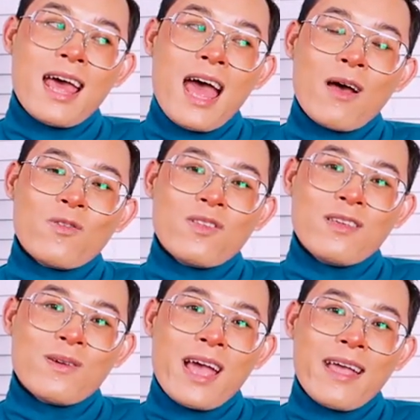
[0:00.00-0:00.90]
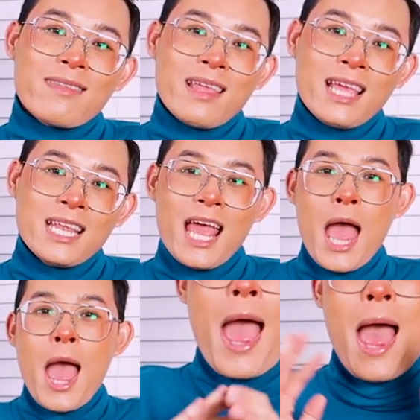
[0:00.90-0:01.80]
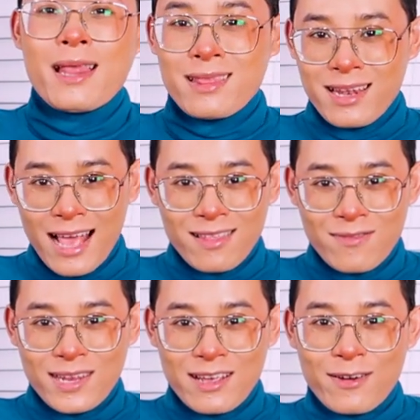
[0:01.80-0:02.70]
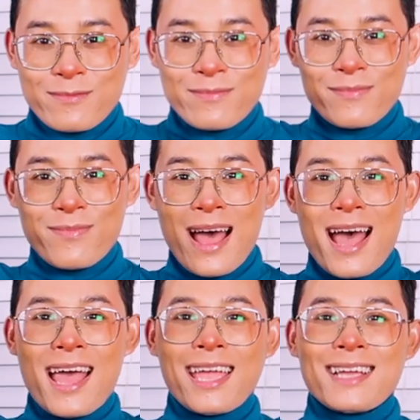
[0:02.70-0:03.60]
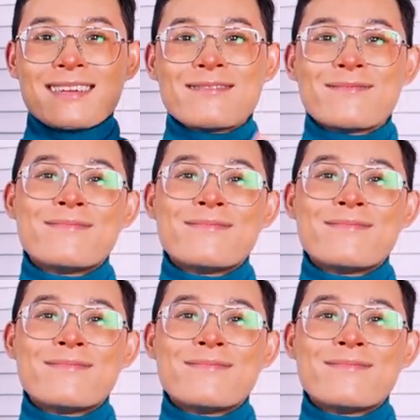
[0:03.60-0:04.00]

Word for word: that, I'll see you guys in the next video. Bye!